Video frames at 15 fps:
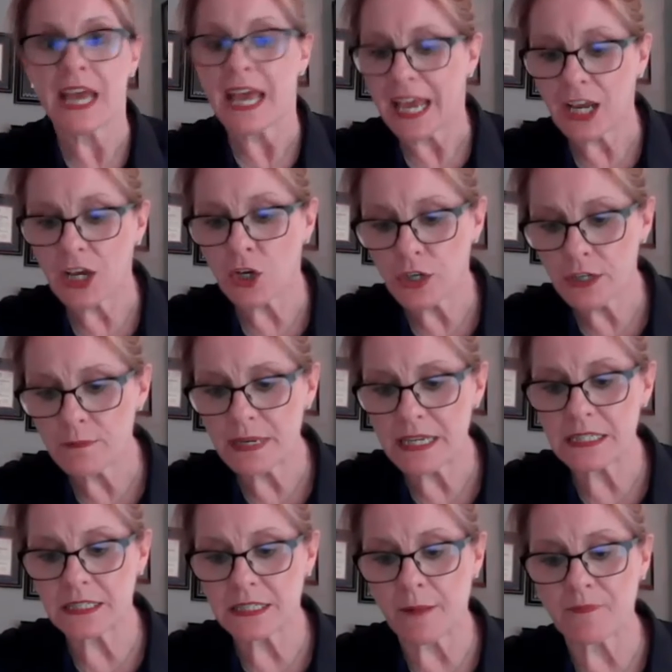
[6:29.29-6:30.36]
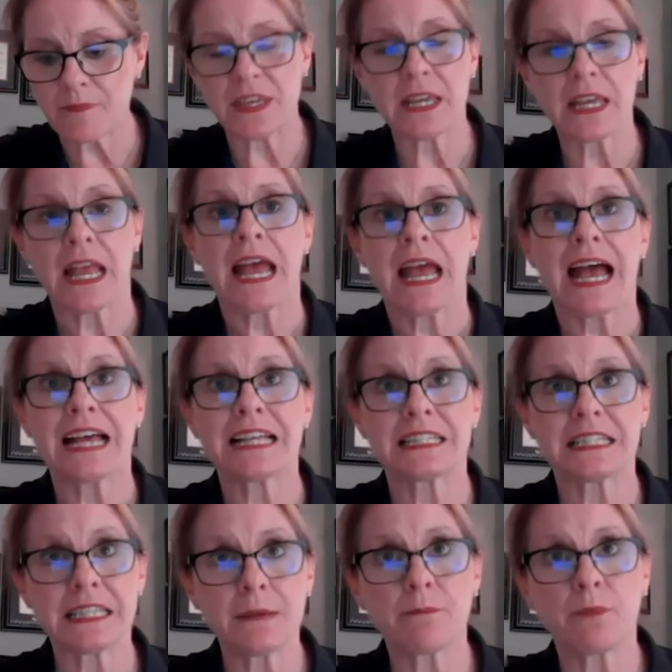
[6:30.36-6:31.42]
It could be something
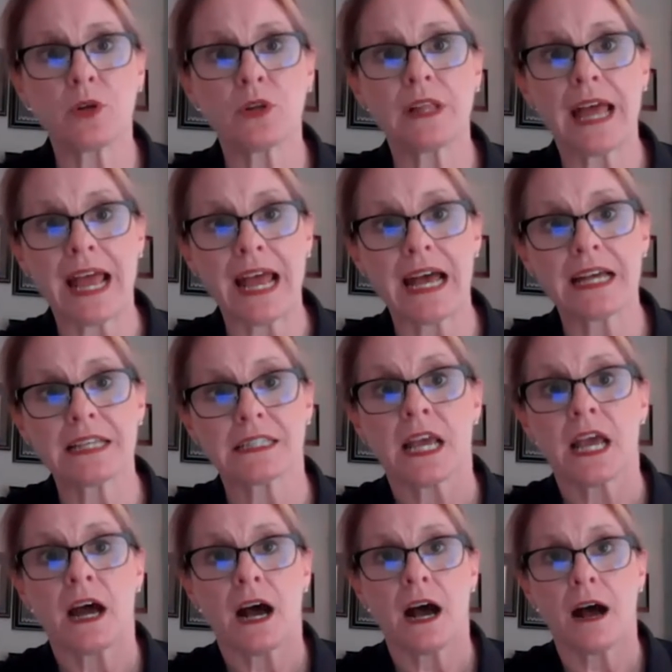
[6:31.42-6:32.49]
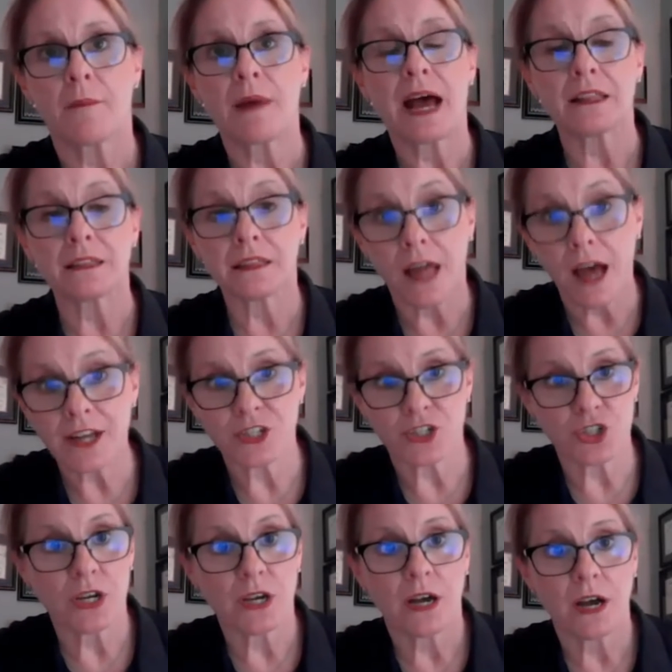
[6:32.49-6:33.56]
as simple as a
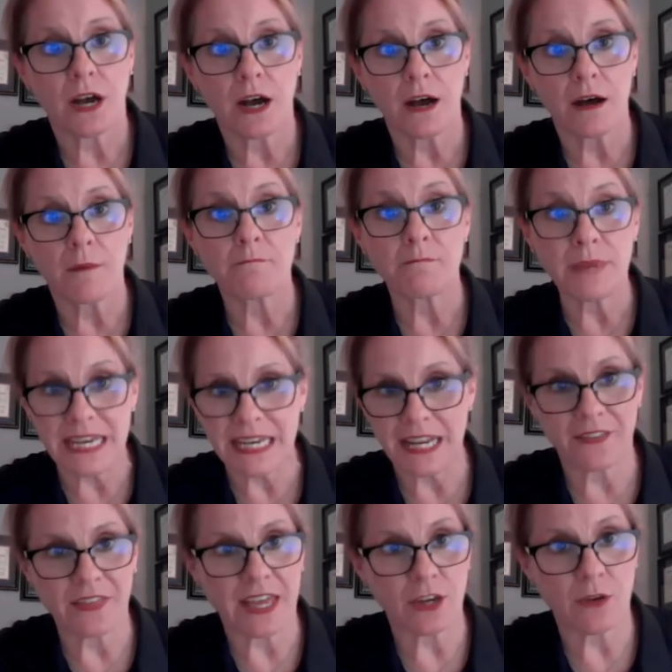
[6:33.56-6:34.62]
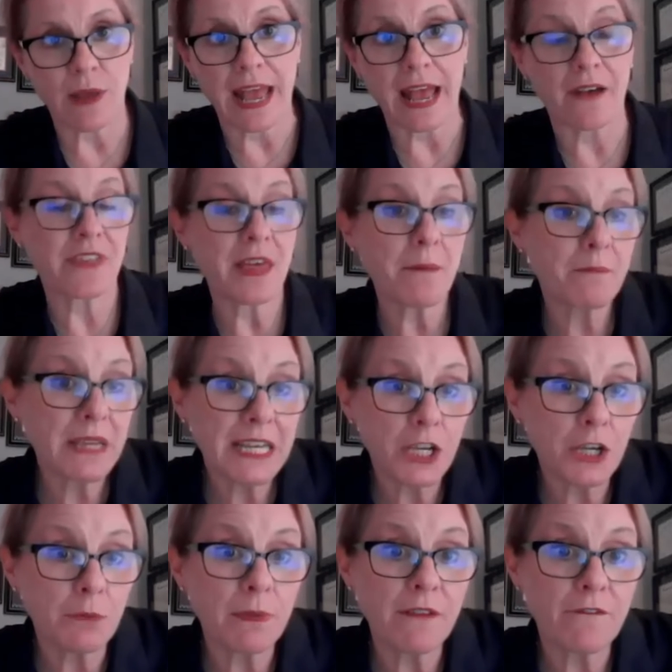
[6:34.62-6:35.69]
lunch meeting that you have. That meeting
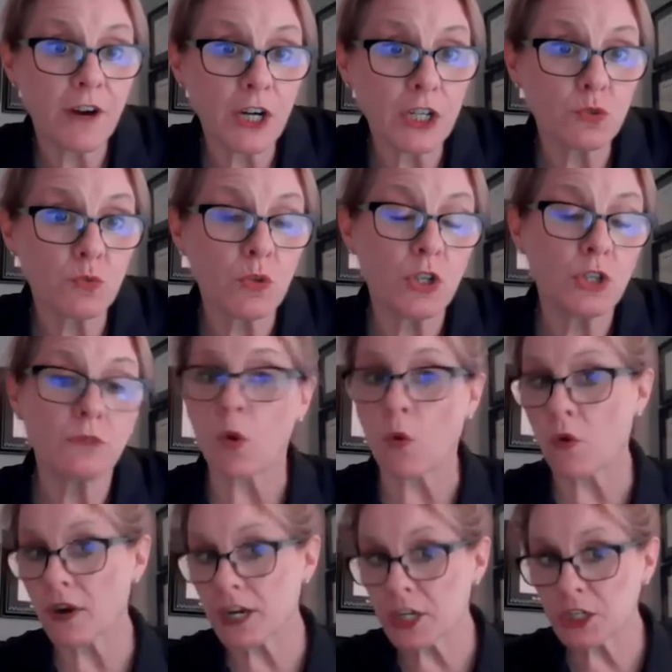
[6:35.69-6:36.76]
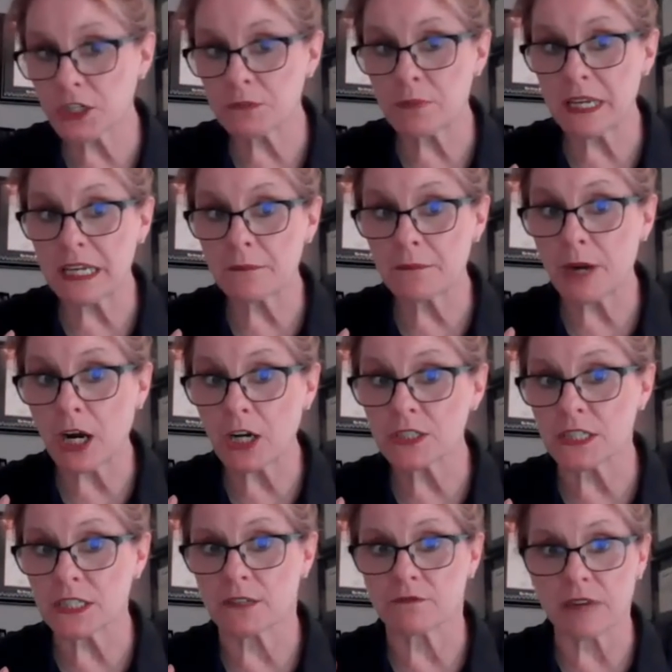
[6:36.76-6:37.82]
could be virtual or it could be in
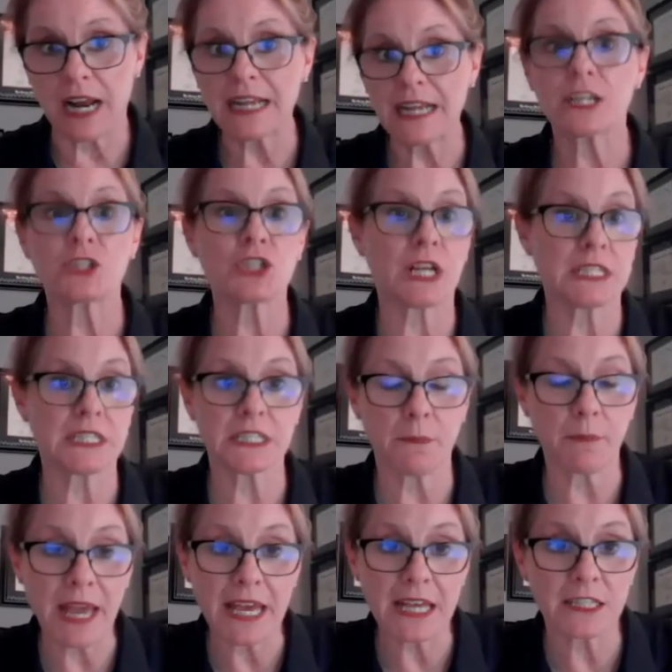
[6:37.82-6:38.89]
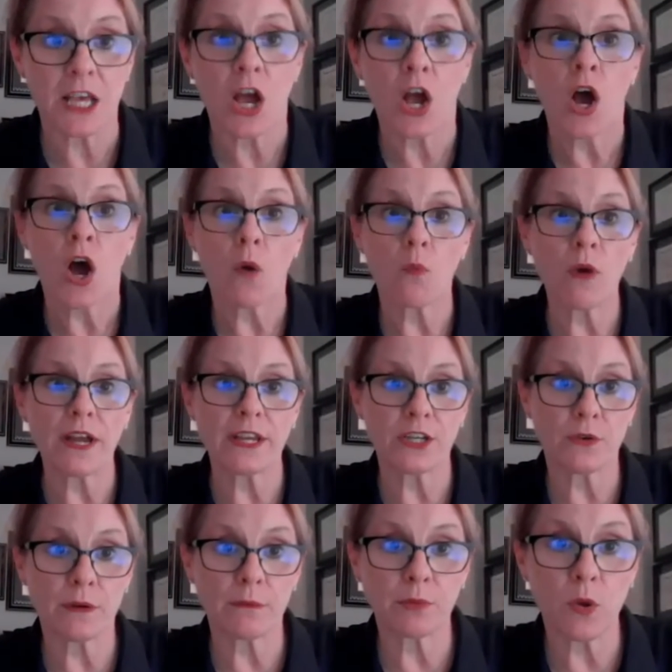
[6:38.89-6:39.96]
person, right? It just depends on what
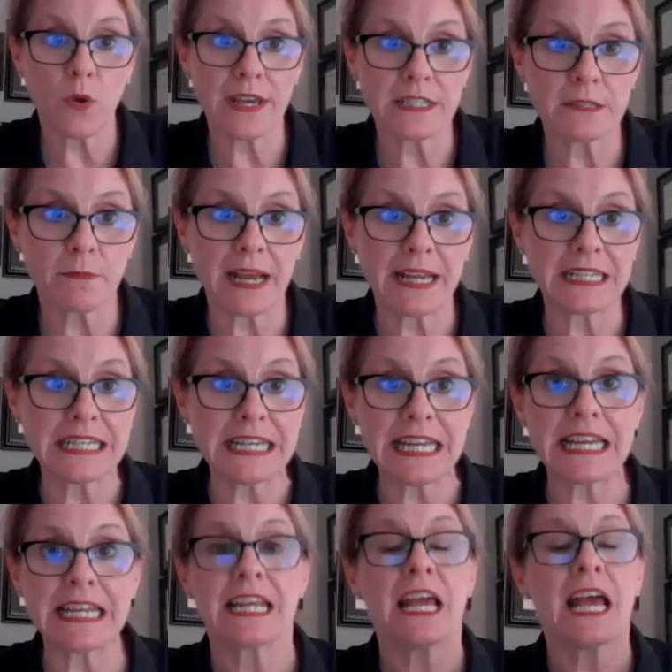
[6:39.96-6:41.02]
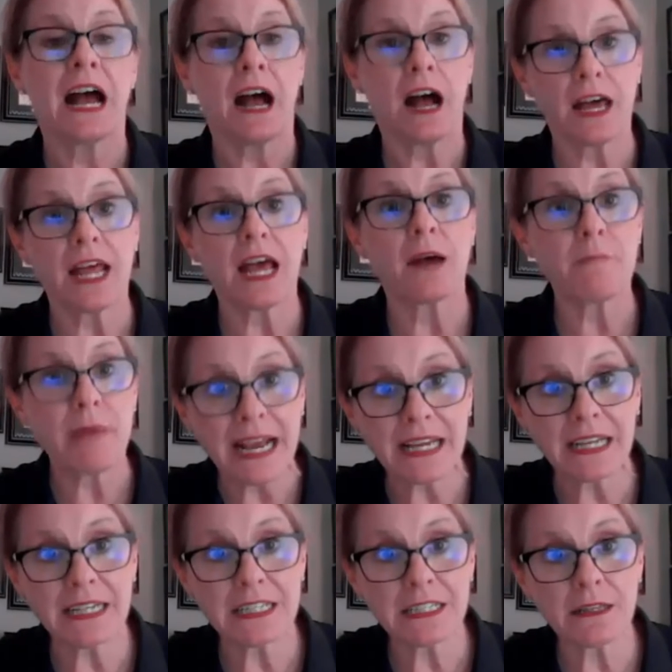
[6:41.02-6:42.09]
your employees might need. A
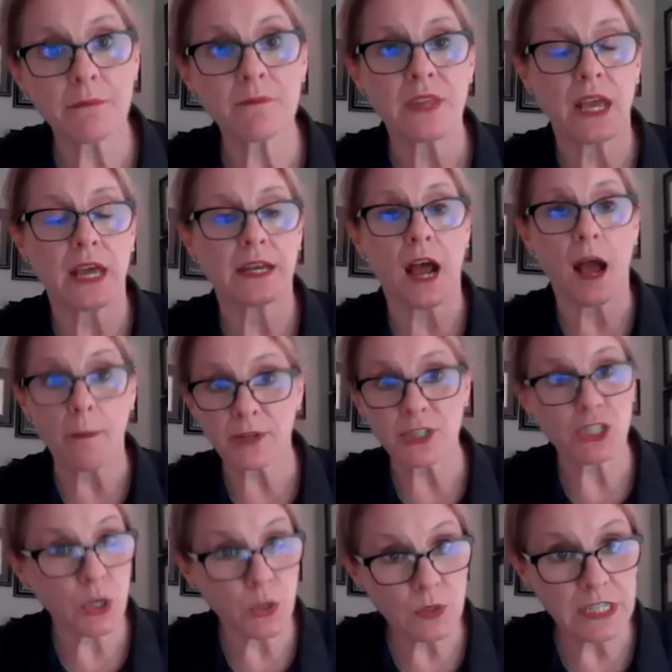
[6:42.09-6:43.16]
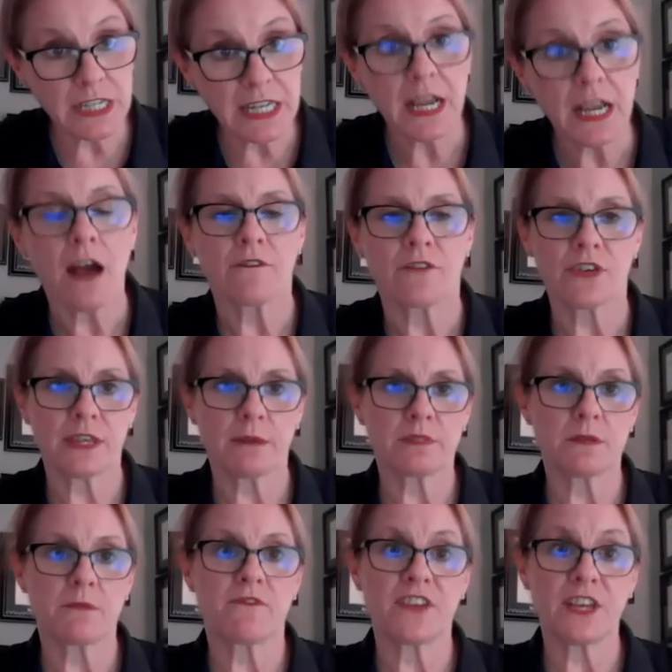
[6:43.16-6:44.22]
mechanism, an opportunity for them
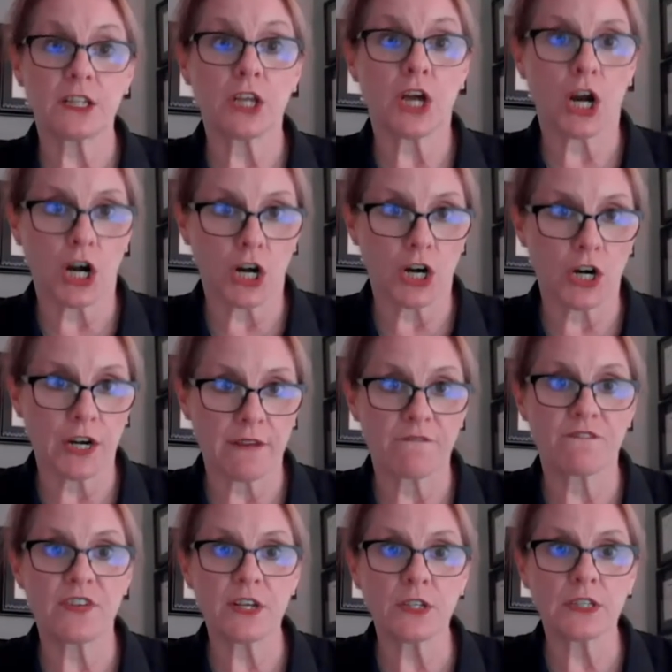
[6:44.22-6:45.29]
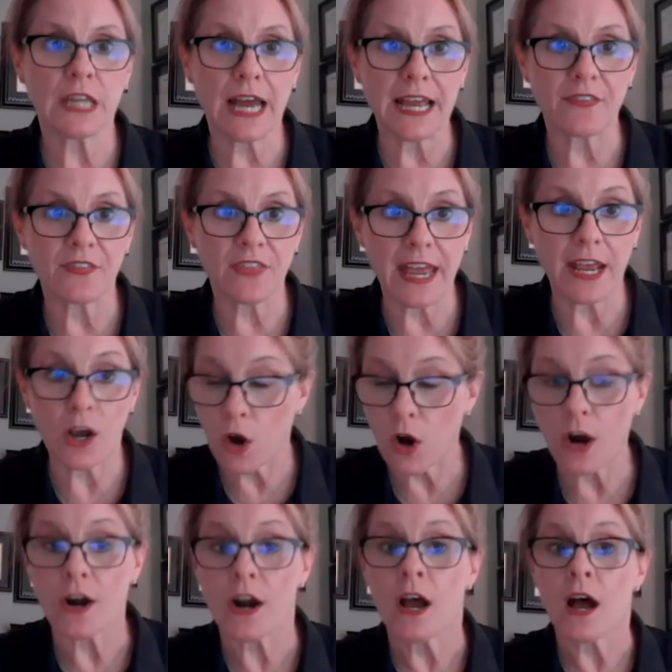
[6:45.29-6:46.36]
to feel heard and feel like they
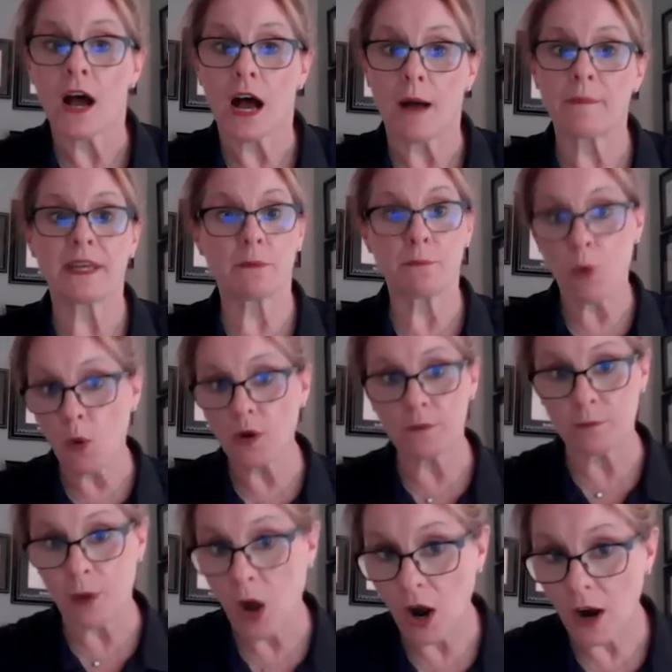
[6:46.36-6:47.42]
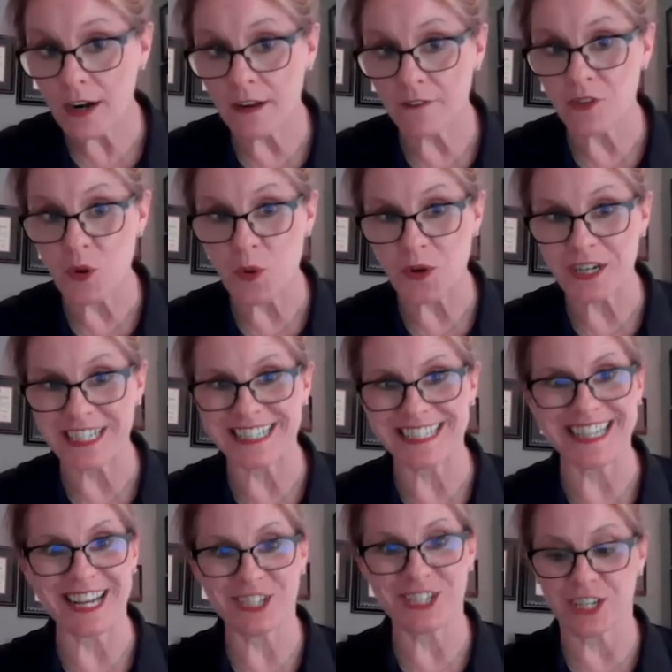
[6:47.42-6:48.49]
are an important part of the
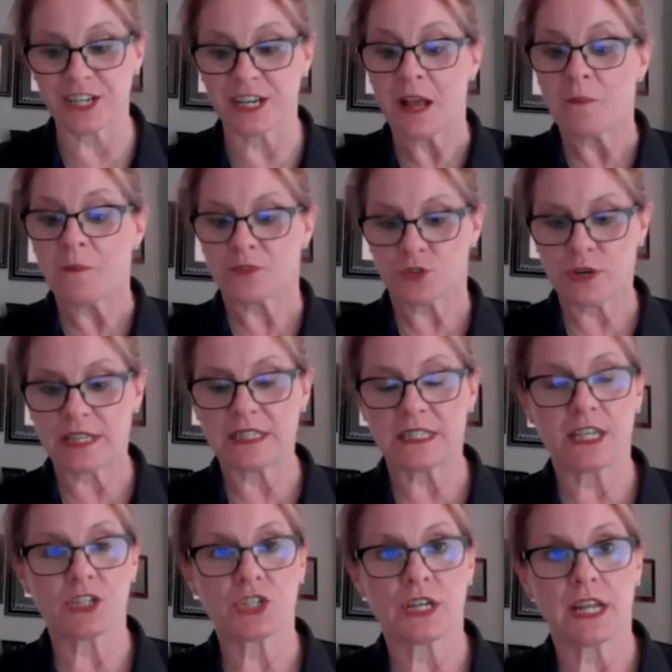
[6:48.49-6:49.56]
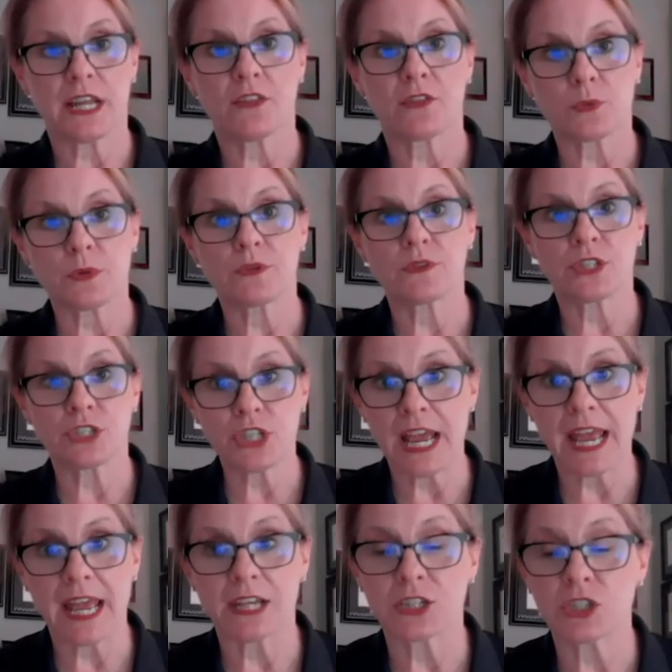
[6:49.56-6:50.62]
organization transitioning through the
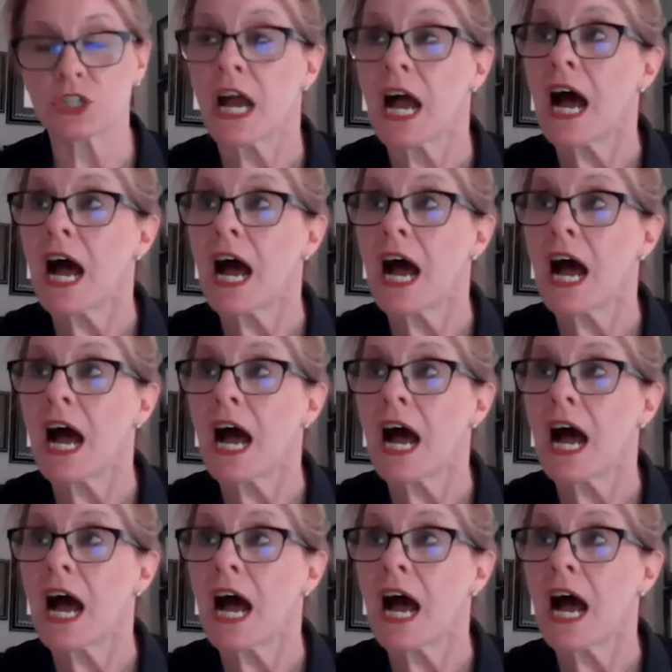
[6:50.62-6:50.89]
change.